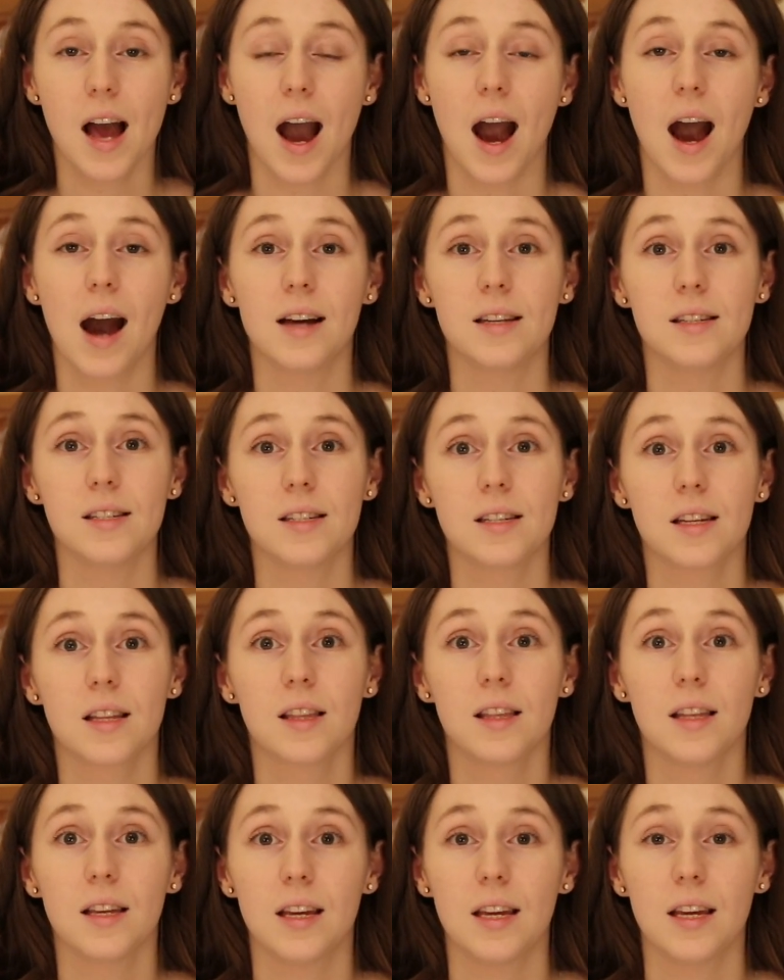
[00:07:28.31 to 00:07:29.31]
And
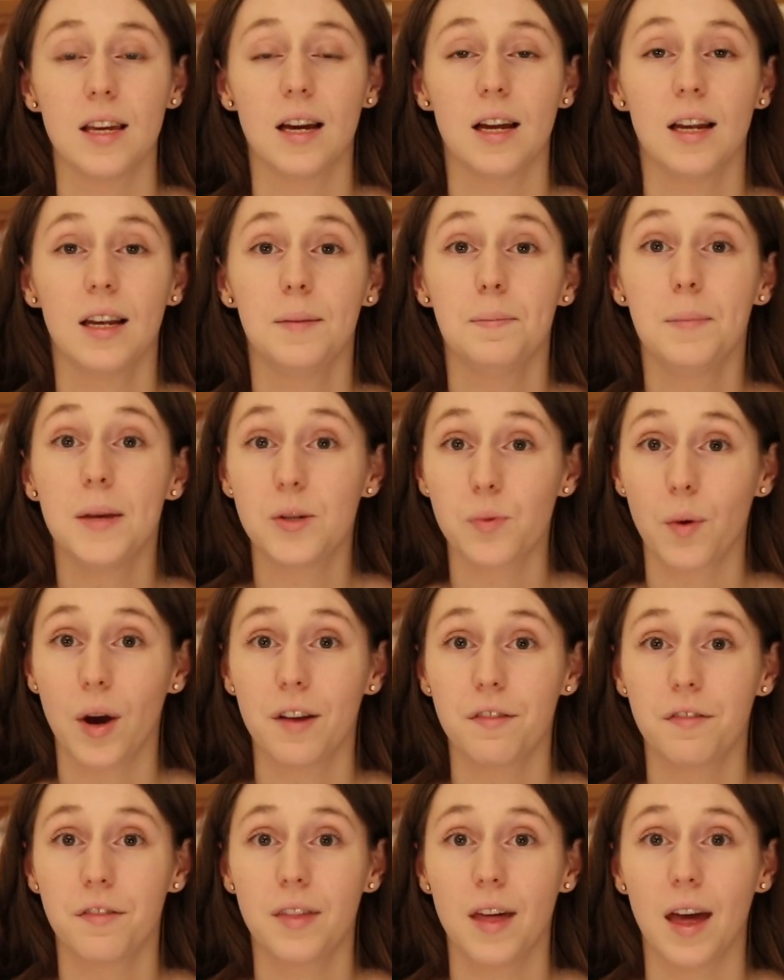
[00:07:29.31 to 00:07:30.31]
the
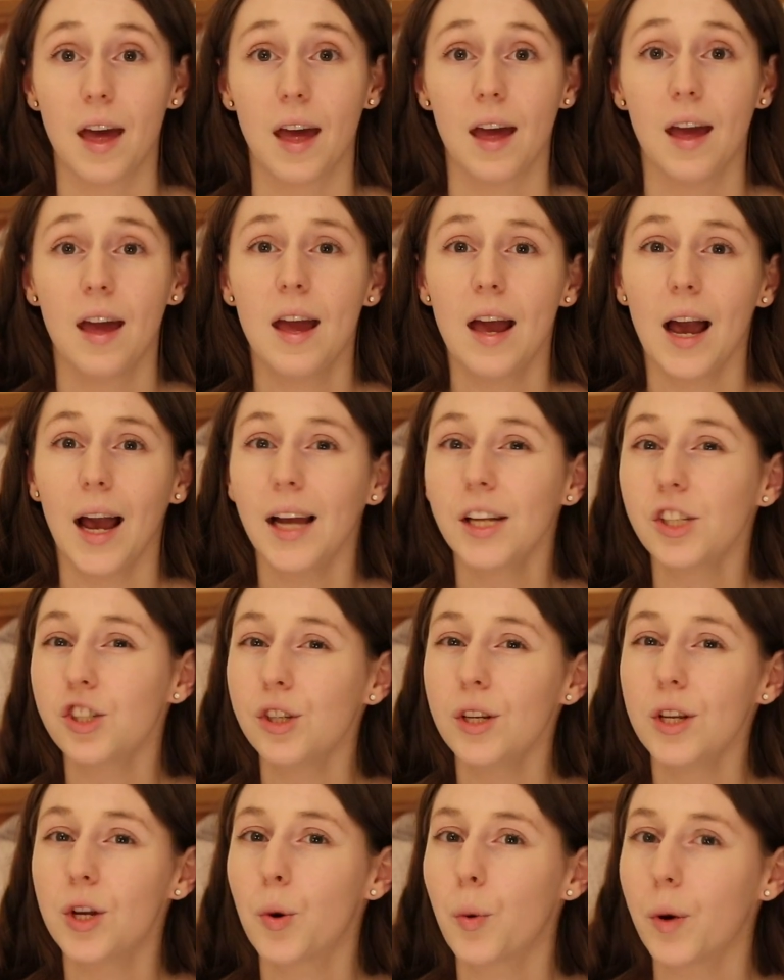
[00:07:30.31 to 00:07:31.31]
midwife there
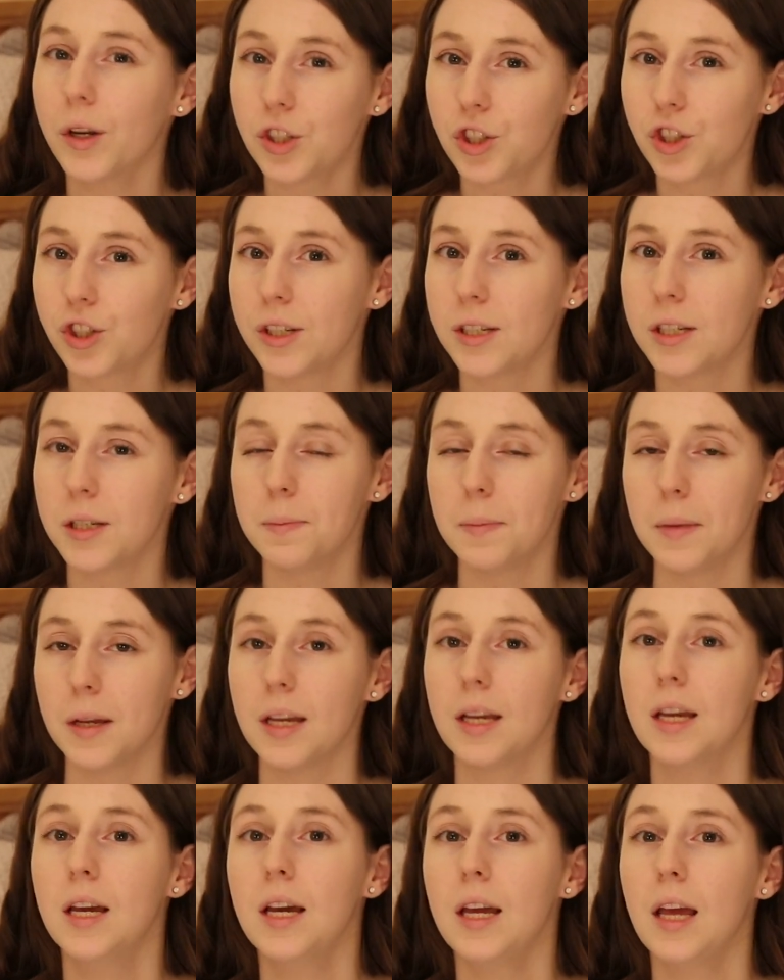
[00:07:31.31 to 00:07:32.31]
actually questioned
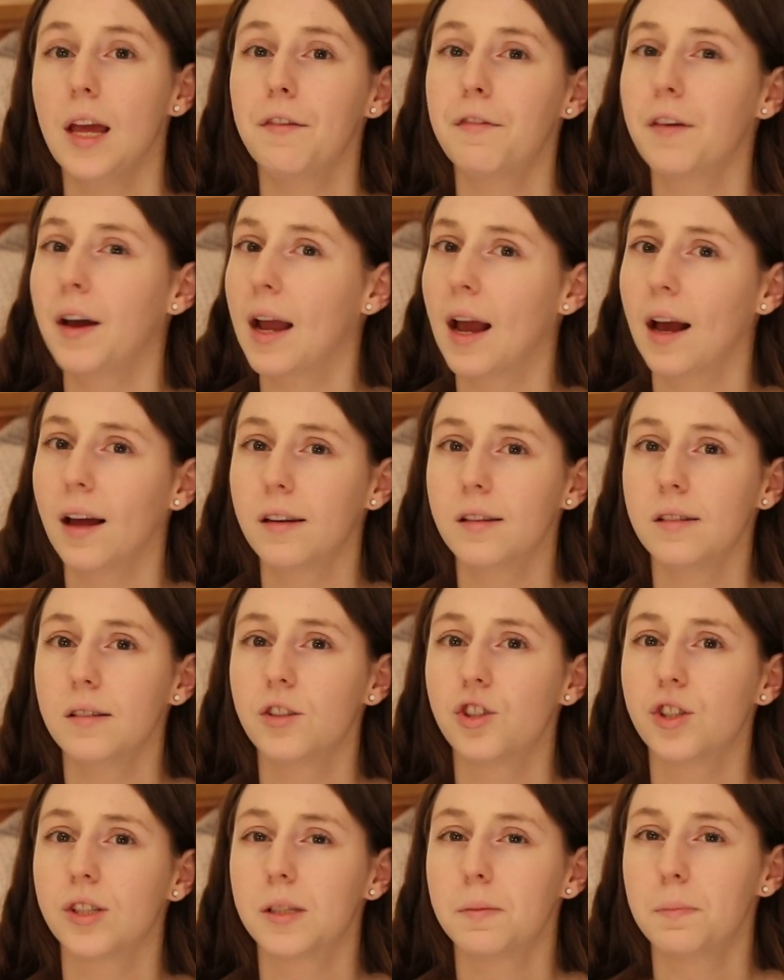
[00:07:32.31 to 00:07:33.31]
me if I
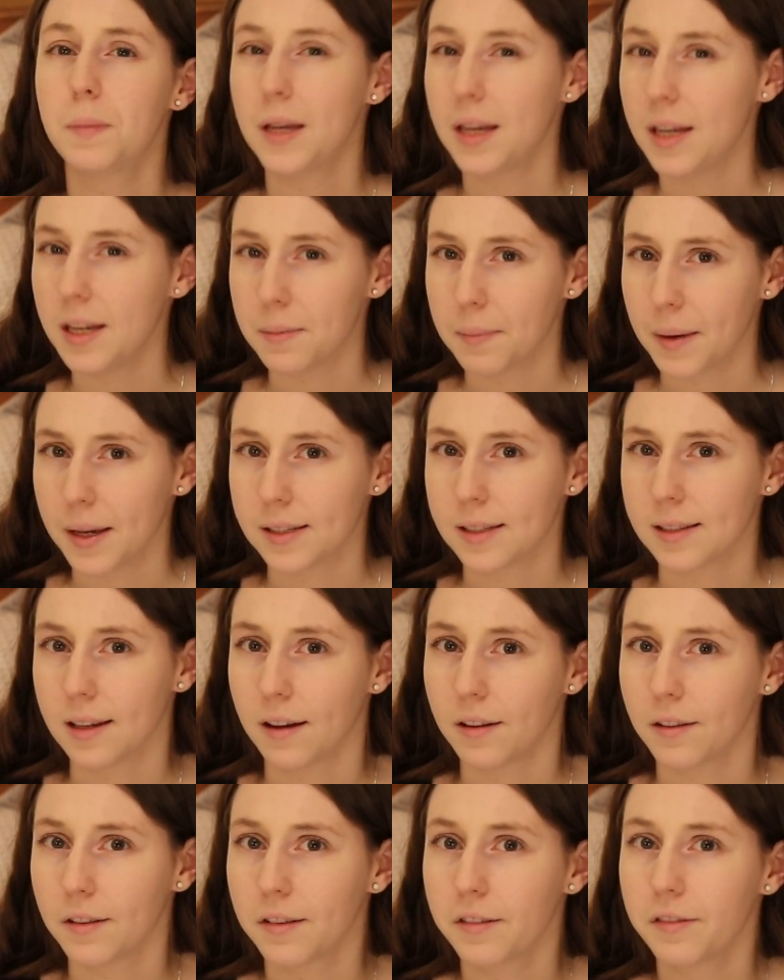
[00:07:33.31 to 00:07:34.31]
hadn't just peed
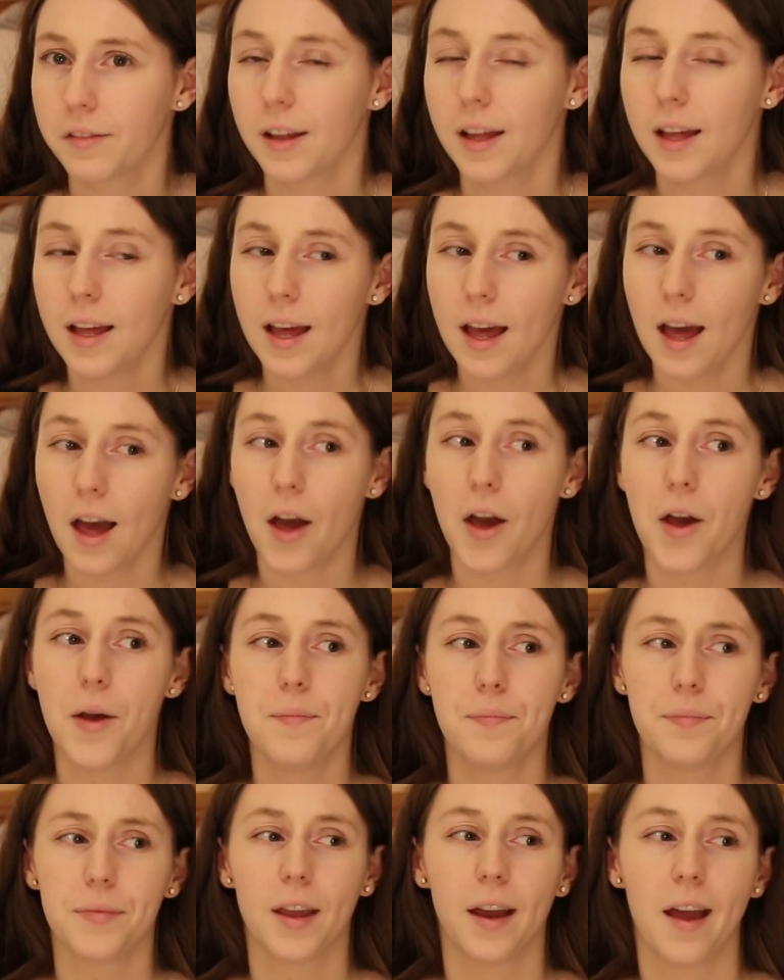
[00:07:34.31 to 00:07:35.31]
myself um,
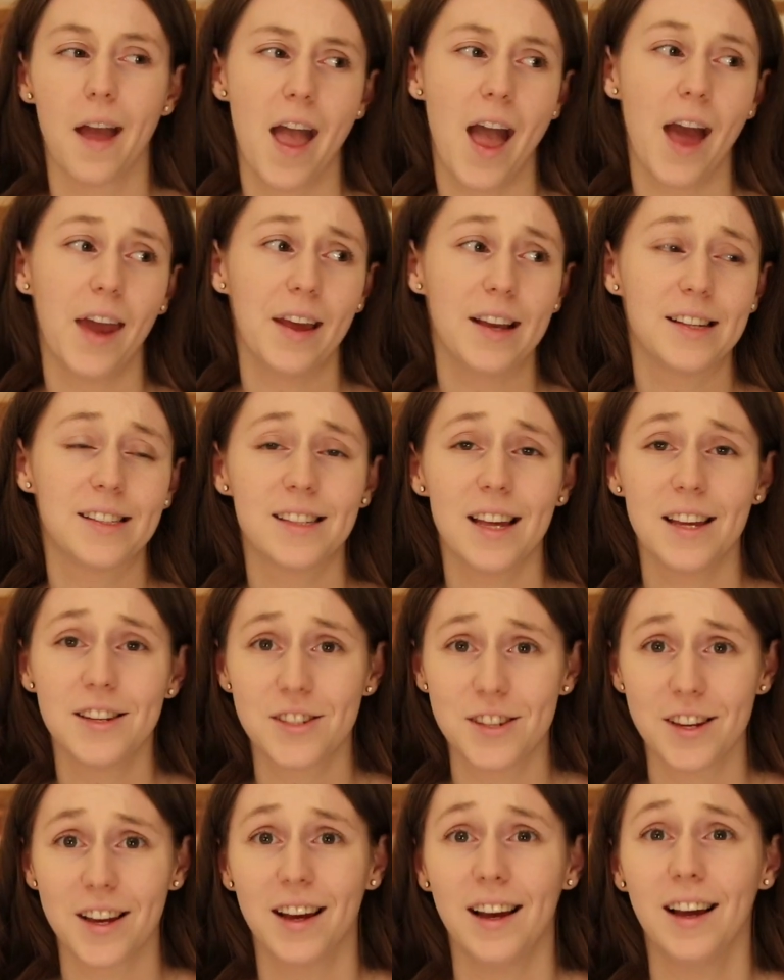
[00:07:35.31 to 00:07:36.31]
and I
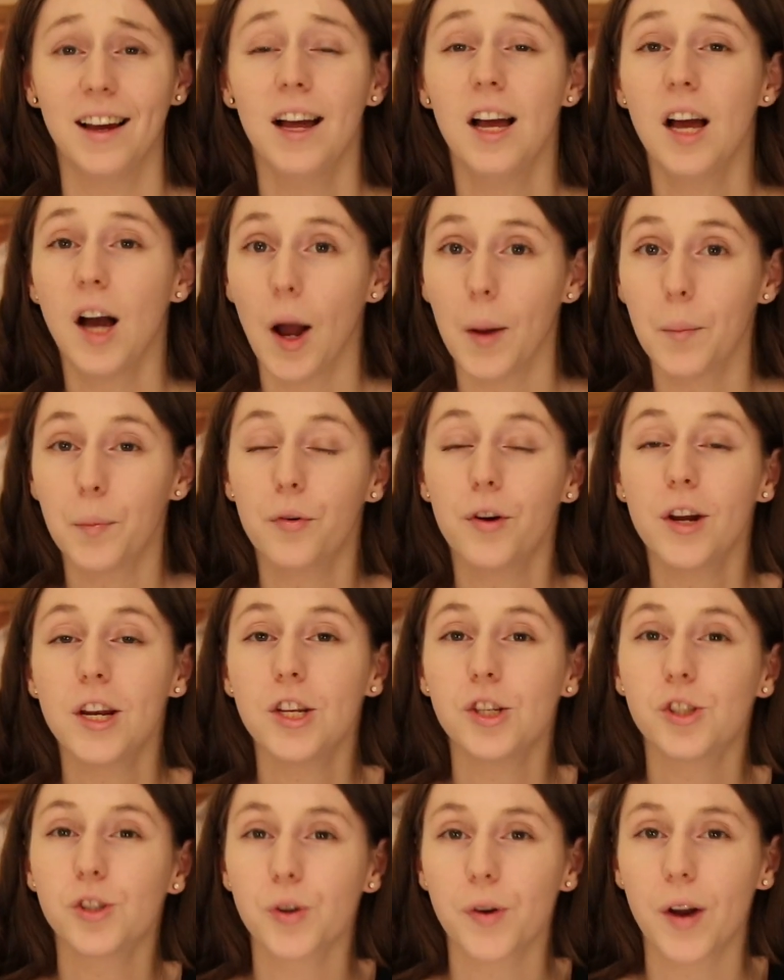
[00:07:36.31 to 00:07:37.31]
said to her, I'm
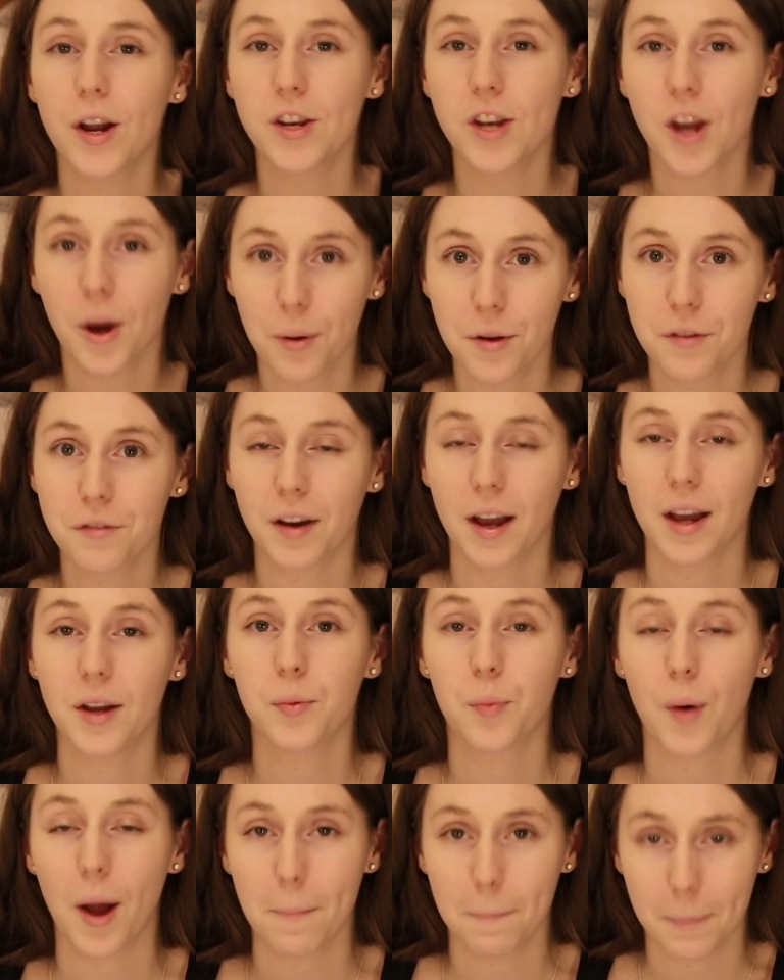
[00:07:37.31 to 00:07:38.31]
pretty sure I'd know if I
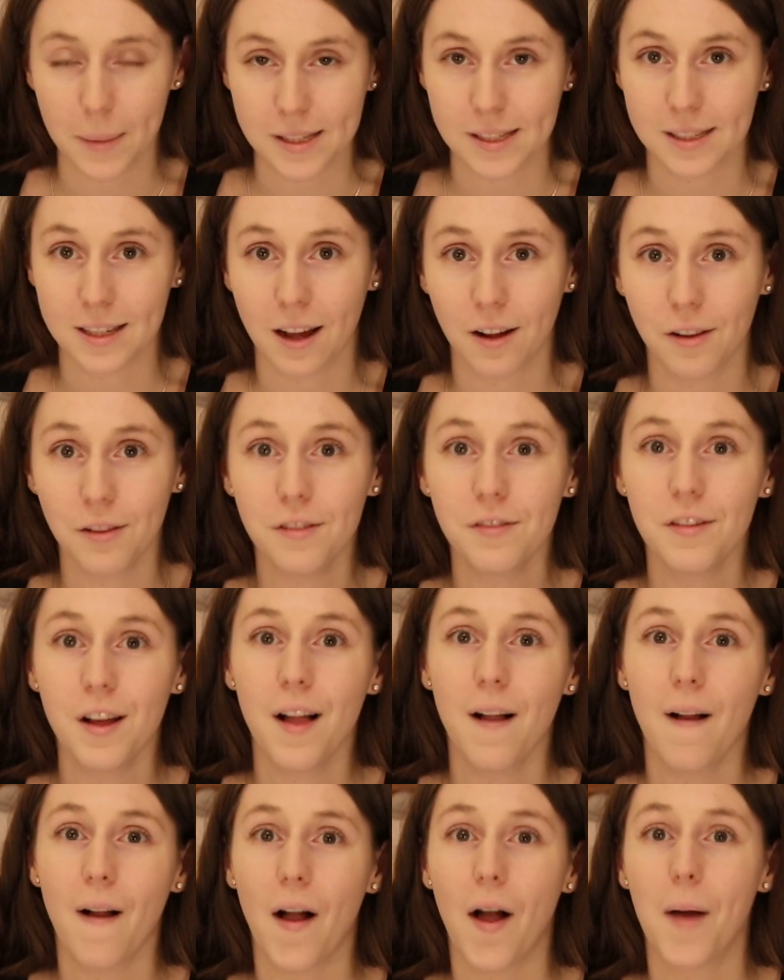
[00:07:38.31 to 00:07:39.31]
had wet myself.
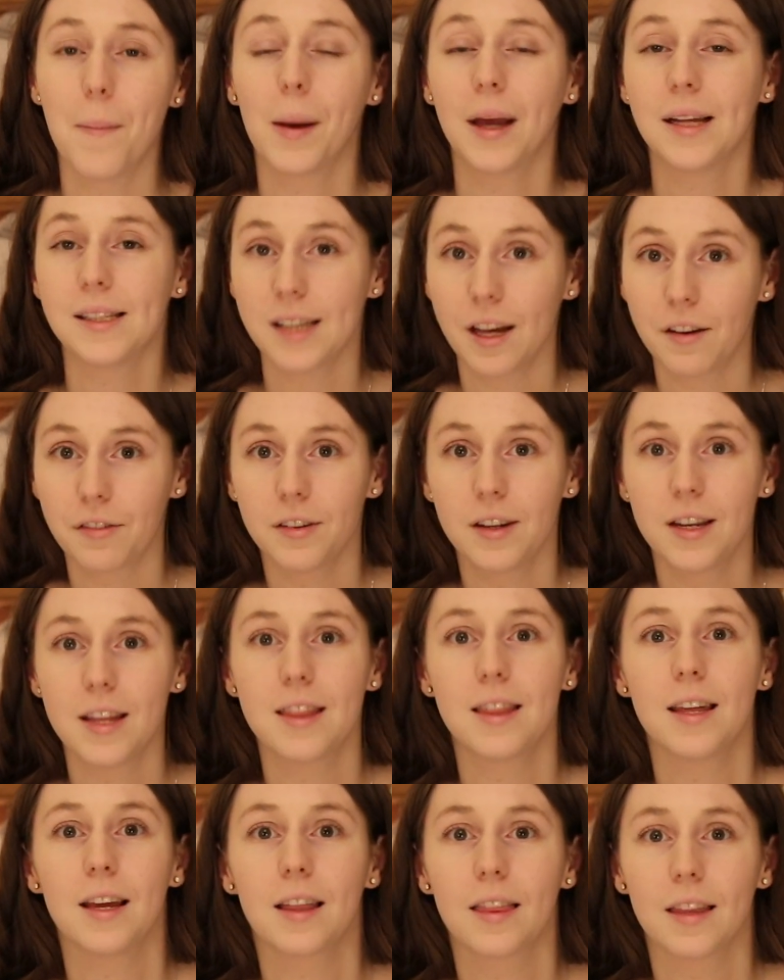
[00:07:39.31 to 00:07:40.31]
Um, I definitely
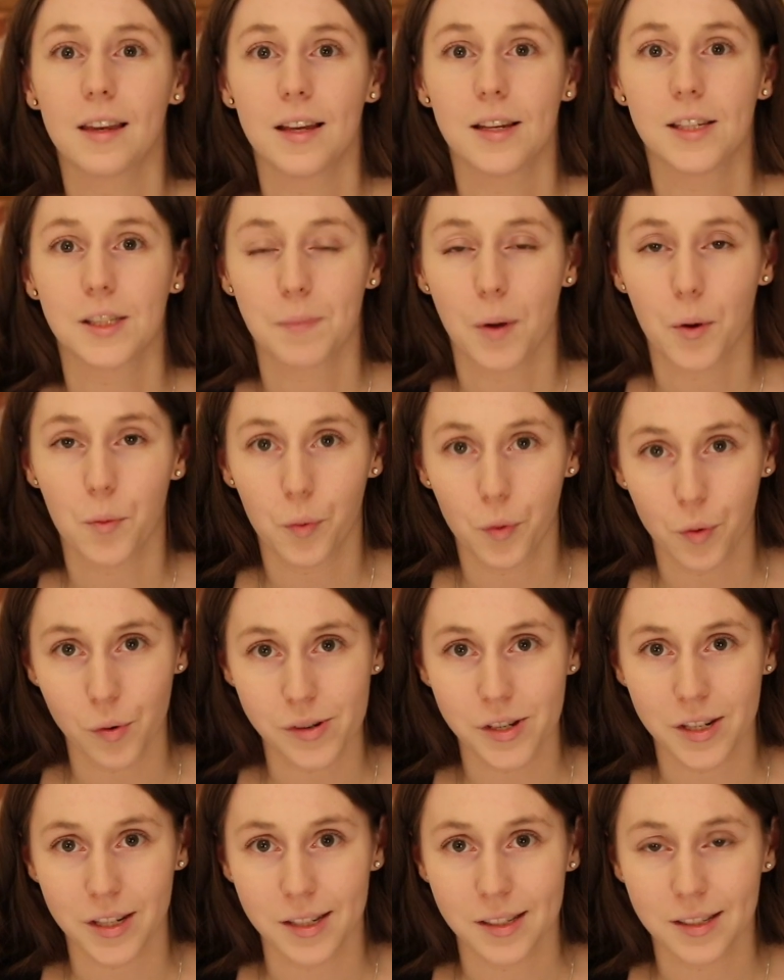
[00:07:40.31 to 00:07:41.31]
think that it is my
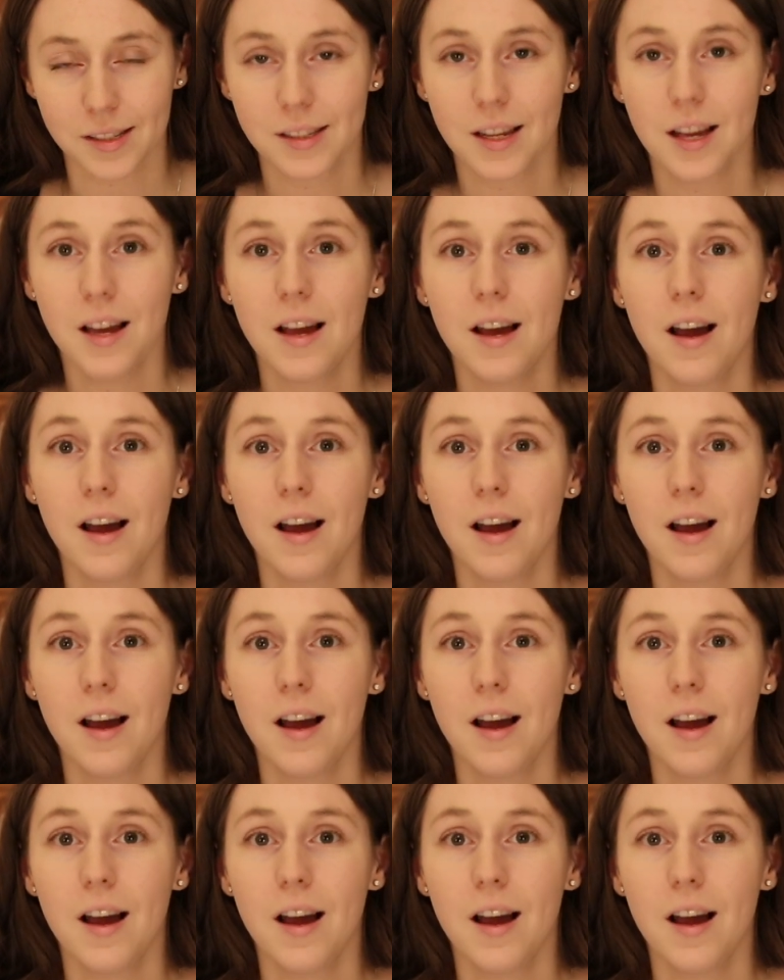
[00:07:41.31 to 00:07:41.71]
waters.